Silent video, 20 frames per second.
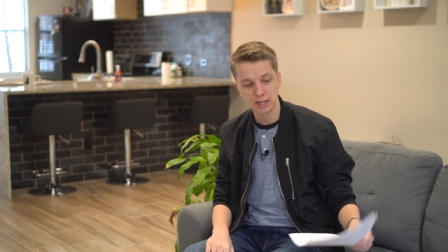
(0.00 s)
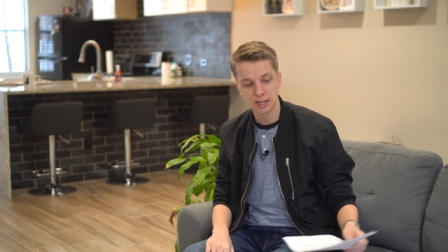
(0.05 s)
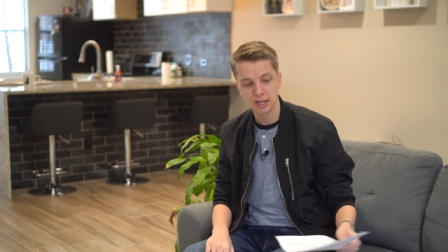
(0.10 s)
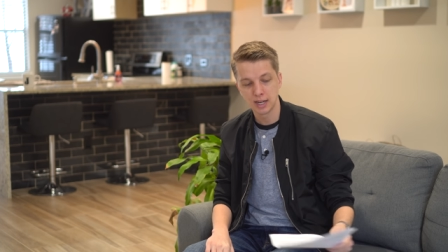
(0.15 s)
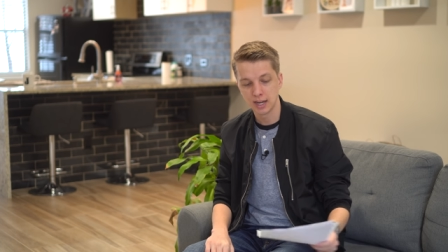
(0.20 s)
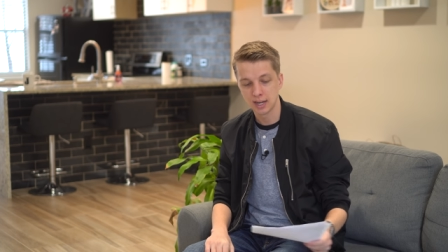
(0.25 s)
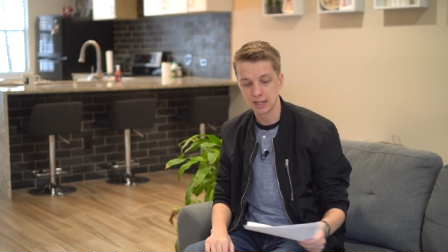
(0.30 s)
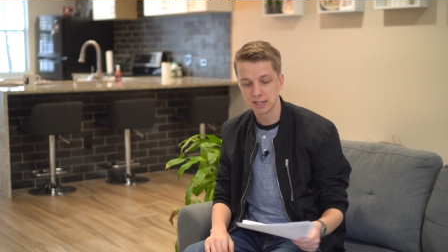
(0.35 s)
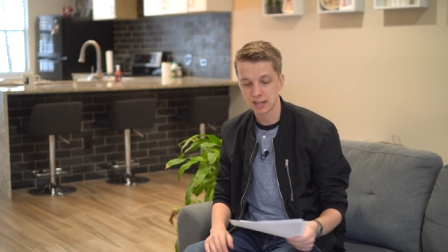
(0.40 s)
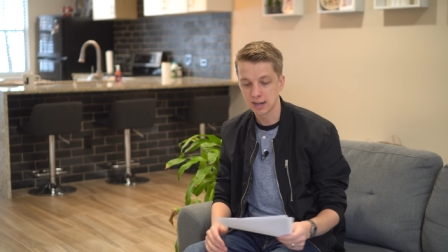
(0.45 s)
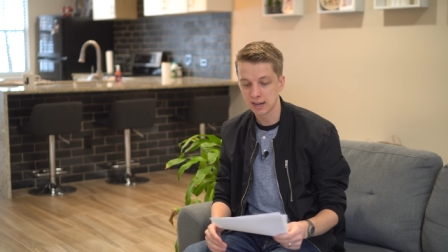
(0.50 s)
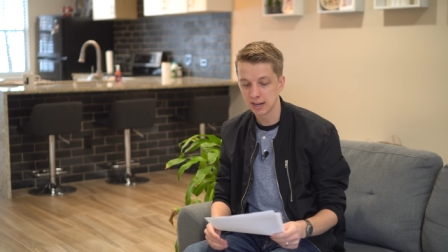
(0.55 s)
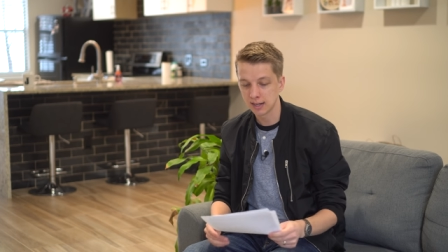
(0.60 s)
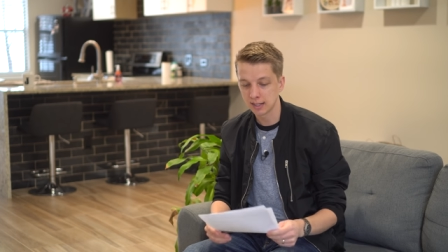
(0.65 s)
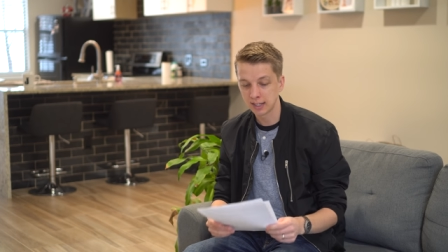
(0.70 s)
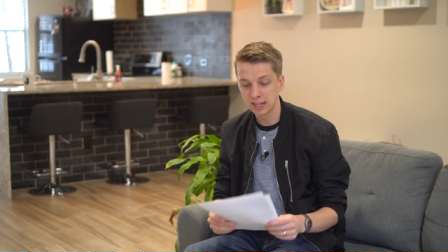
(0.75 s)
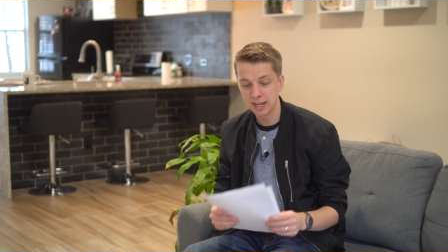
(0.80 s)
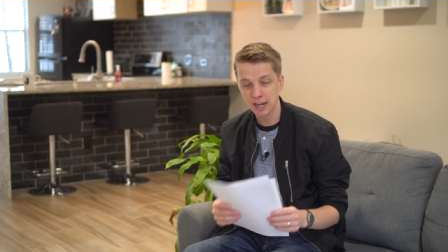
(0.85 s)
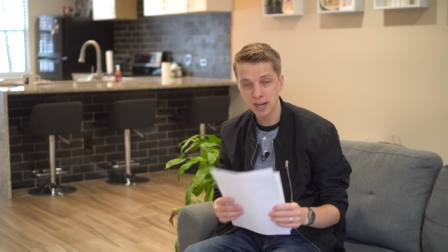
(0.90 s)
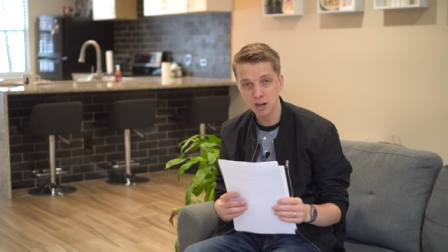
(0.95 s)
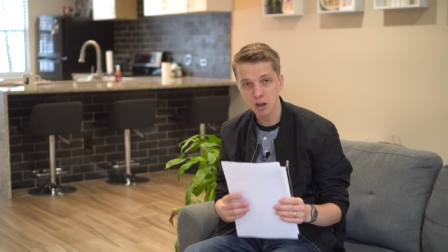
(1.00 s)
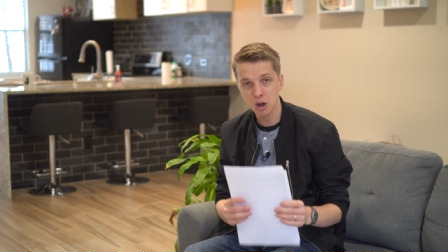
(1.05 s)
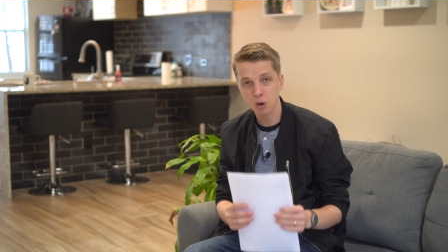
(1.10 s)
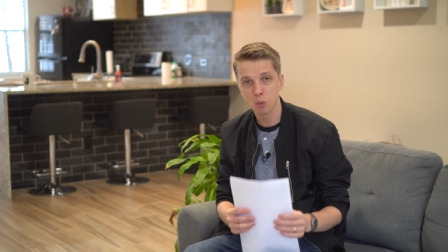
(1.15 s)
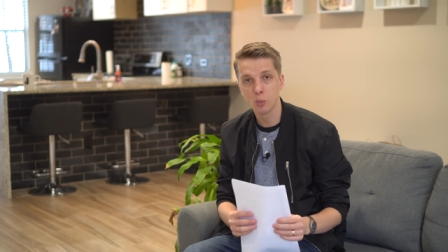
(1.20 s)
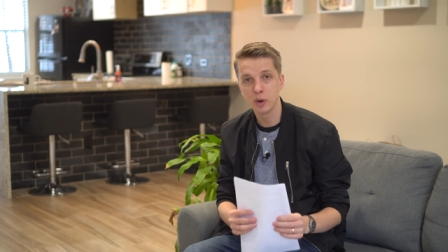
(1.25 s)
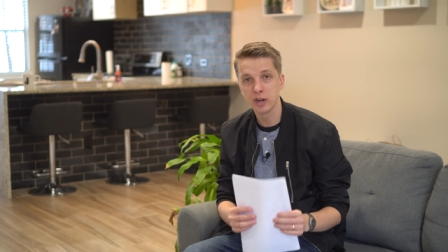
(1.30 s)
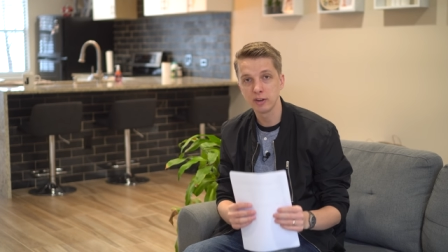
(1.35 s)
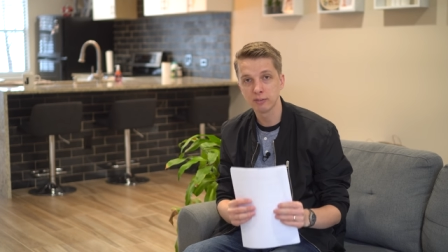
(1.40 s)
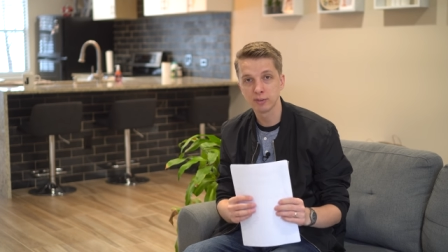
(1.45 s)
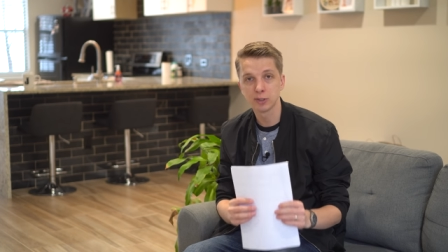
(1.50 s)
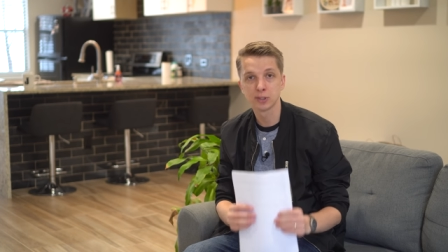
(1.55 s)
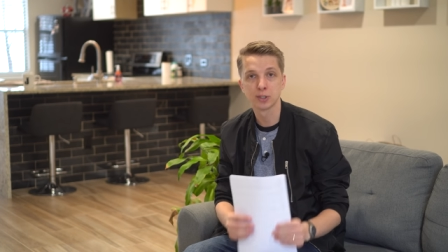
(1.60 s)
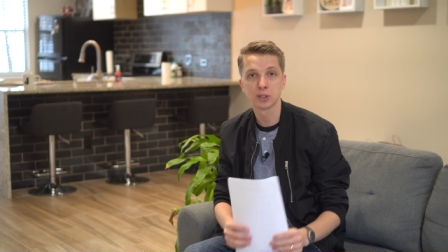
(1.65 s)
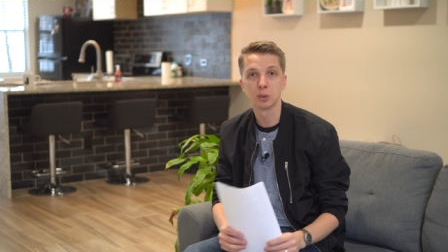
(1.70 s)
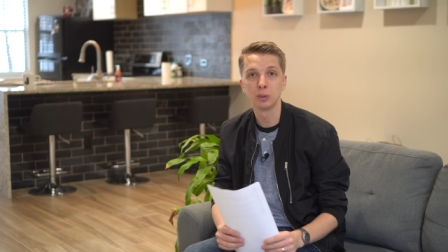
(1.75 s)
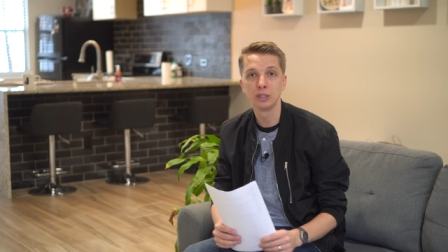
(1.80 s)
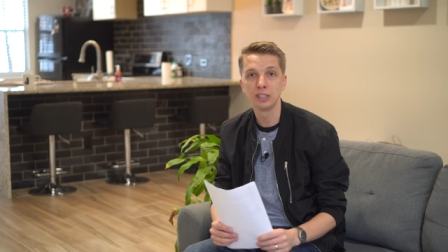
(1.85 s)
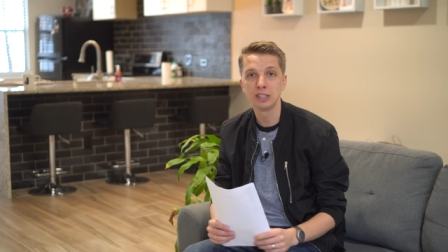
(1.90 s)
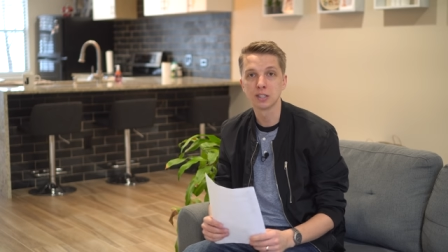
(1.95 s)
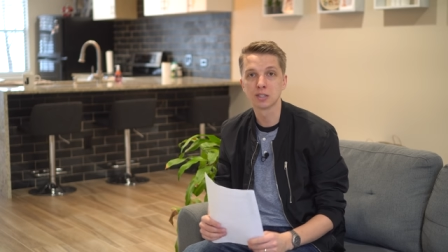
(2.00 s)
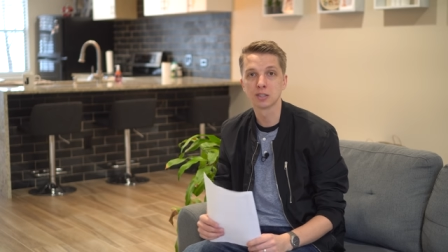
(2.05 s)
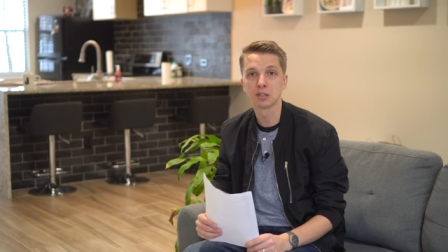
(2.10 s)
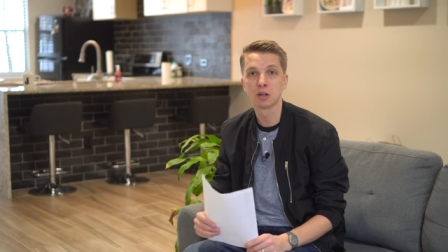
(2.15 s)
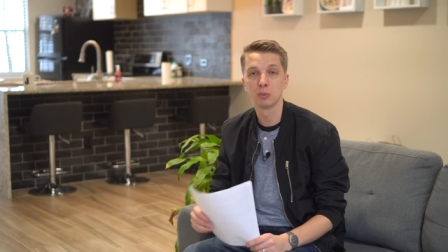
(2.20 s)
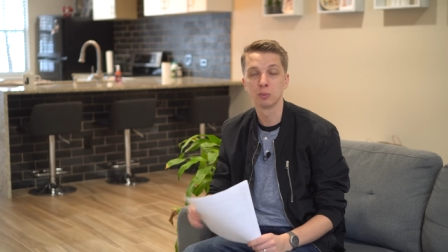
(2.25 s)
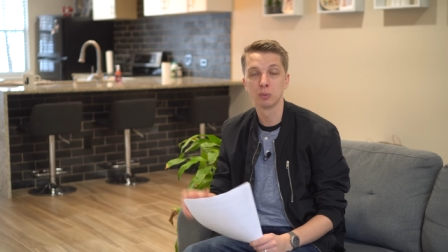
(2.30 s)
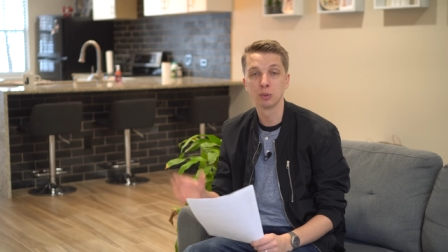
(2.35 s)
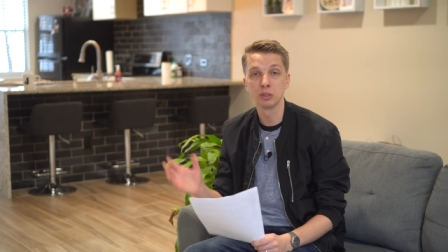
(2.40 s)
and I cannot wait for Sony to start